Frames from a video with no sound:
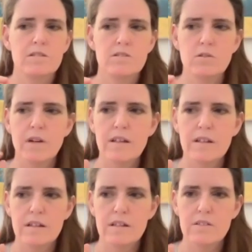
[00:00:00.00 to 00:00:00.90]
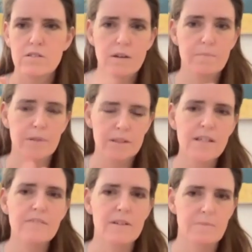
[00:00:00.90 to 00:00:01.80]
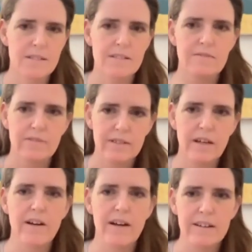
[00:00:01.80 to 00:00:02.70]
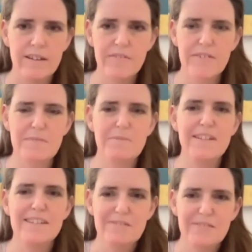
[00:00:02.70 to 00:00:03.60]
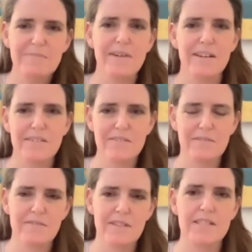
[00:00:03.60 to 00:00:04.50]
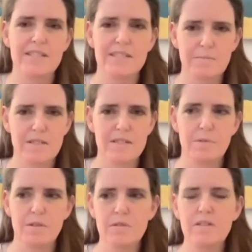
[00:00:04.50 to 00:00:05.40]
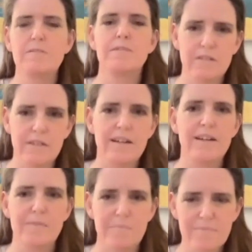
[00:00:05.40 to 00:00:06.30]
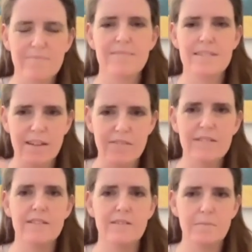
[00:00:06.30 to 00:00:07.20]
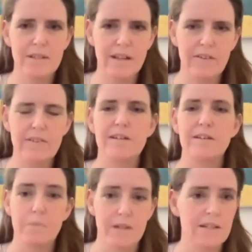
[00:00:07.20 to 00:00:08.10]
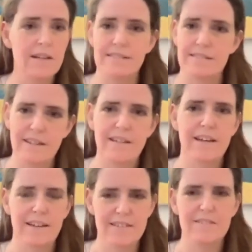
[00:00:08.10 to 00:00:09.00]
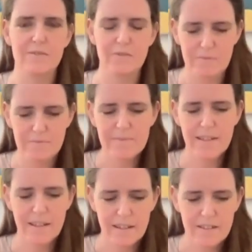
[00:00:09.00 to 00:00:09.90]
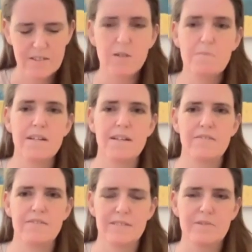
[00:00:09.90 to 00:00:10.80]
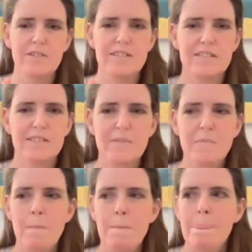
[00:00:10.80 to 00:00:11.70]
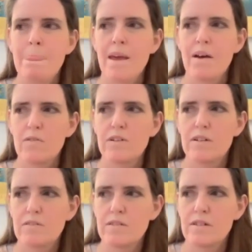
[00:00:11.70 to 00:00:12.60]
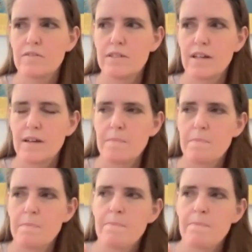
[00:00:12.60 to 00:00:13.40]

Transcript: So so I believe it because I've now had enough experience with my own relationship with the spirit world. I'm okay, sounds a little bit out there, but yes, I get it because you've shown me enough to trust you over and over and over again.